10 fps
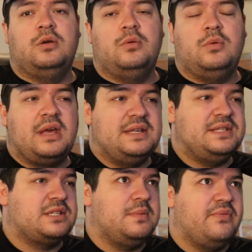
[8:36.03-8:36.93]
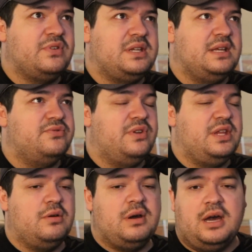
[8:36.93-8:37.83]
Well guys, that's gonna be it for today's
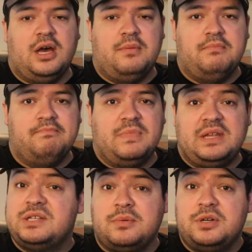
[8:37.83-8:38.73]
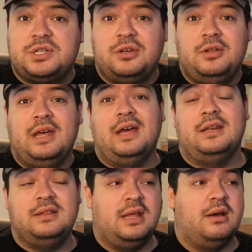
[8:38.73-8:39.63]
video. Um, I just wanted to show you that
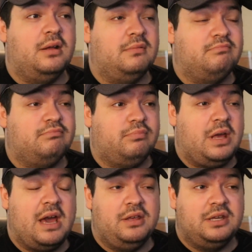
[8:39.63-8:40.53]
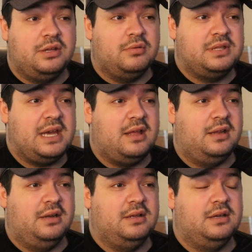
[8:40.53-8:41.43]
uh, yeah, you can do it with
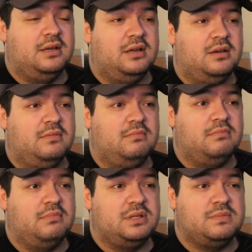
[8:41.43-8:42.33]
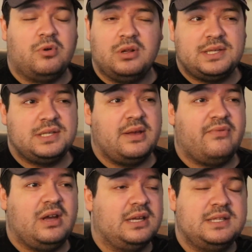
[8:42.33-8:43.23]
Talon. Um, it's more or less the same
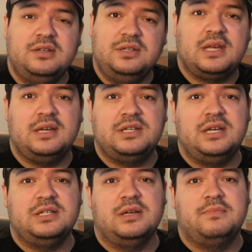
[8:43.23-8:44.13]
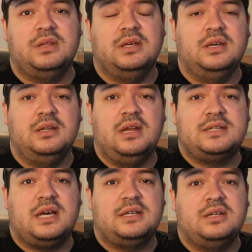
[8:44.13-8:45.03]
fight. Like I said, you just got to change up the
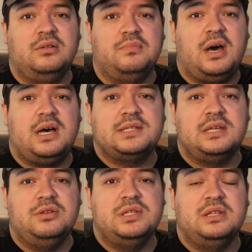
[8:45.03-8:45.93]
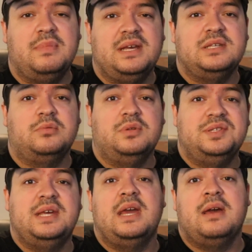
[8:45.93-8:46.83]
not taunting with Bossk and using the basic with
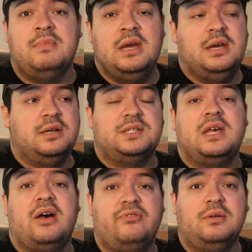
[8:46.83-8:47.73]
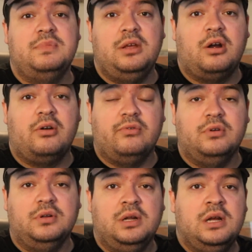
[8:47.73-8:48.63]
Zam to soften up DR
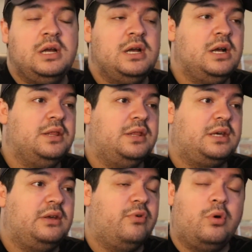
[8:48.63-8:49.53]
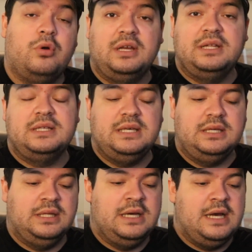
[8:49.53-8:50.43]
for the for or to get the
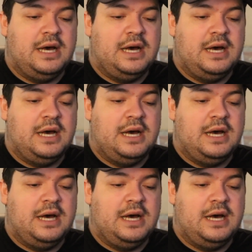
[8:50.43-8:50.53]
kill.